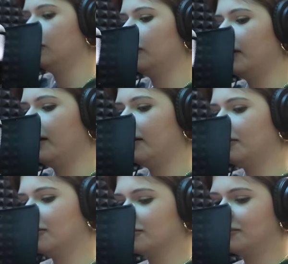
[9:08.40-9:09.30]
Okay,
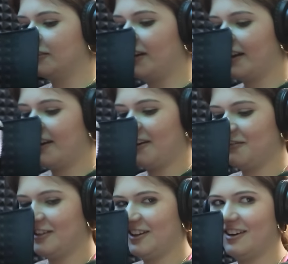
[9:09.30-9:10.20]
and also, I
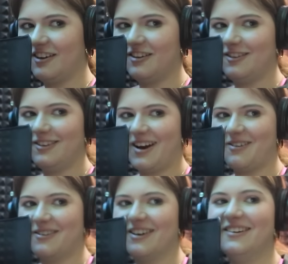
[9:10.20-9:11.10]
can't really hear you
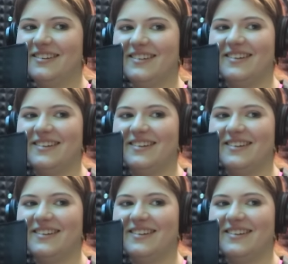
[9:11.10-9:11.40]
that well.